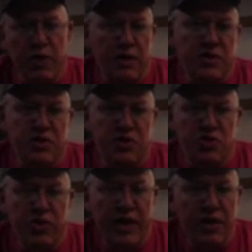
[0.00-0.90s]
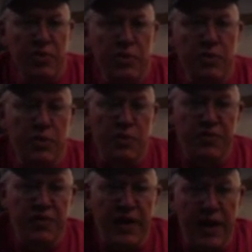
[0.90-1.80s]
went straight through the
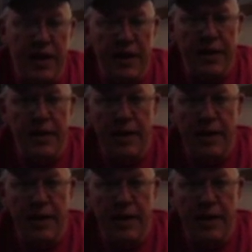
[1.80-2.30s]
roof, and